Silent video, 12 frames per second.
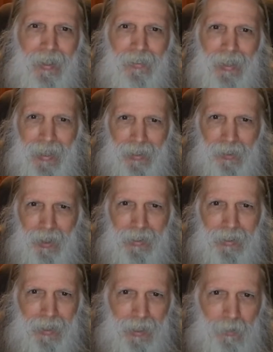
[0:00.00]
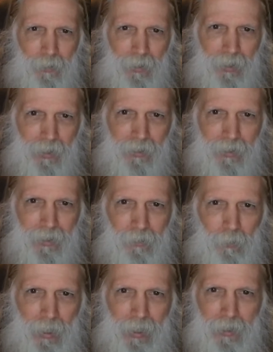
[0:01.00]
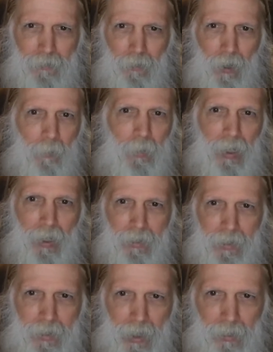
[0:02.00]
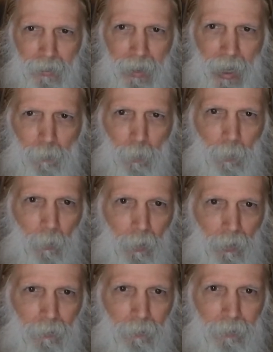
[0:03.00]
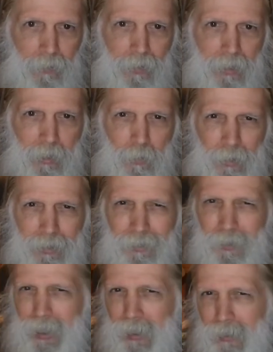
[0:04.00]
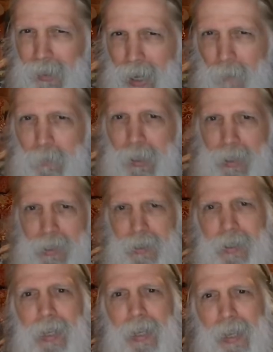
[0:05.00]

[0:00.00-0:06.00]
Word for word: They analyzed test results in ways far beyond the standard lab report. You see, when you get a lab test,